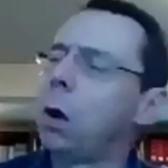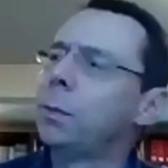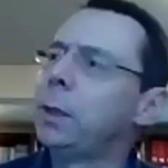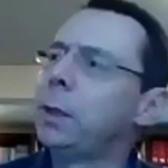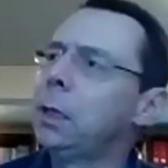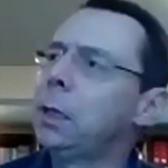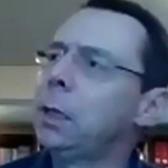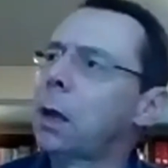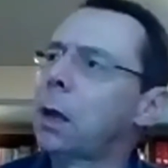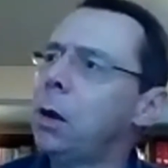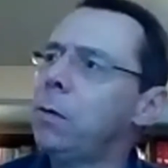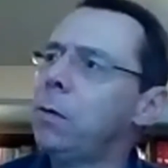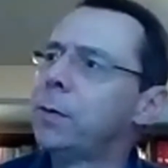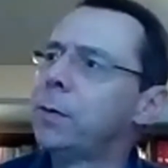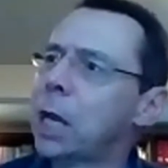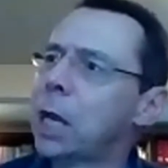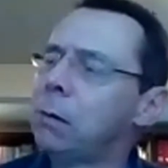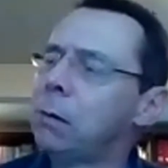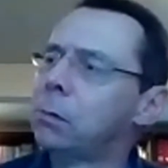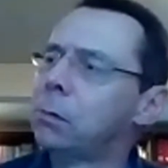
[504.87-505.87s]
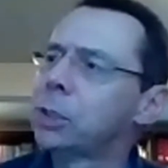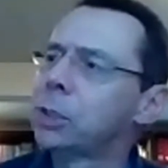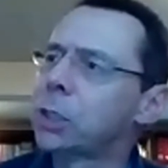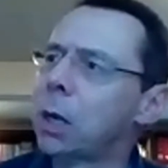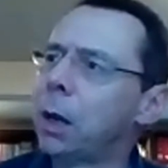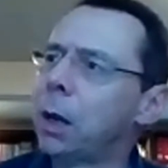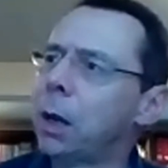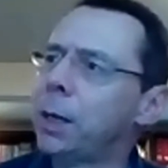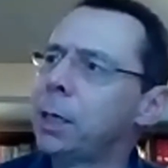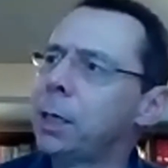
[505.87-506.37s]
on the overgenerous
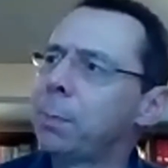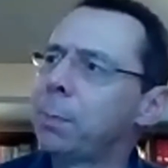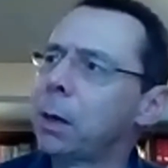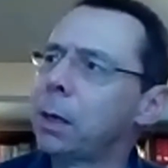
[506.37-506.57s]
side,